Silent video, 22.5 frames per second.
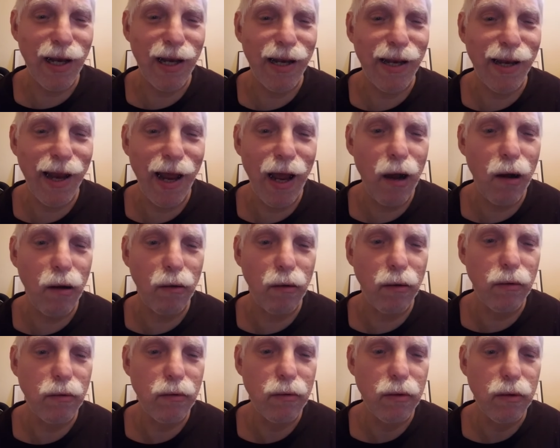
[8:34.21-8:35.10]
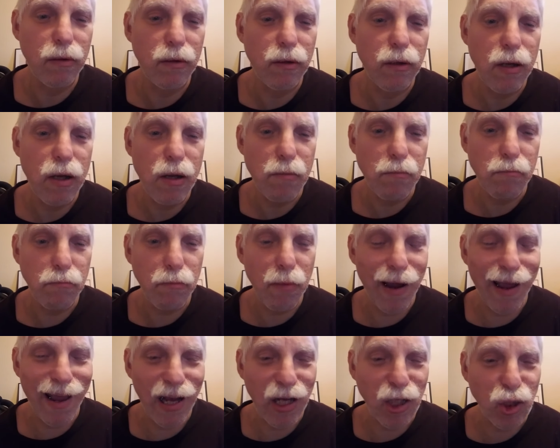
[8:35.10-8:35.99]
down by
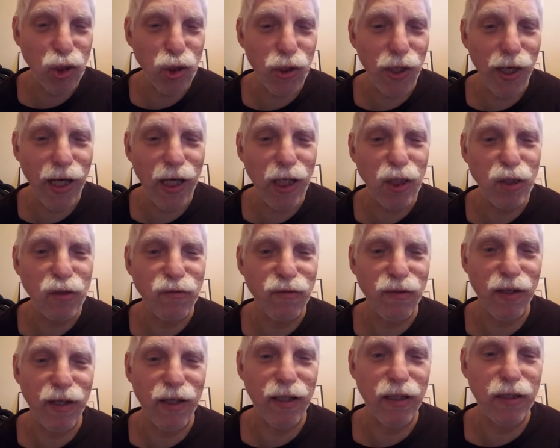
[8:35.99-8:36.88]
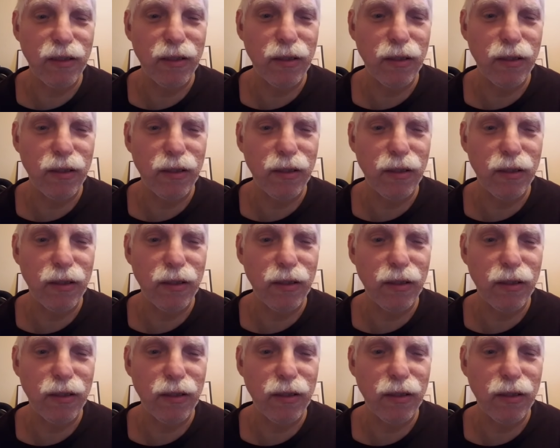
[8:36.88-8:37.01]
exchange fees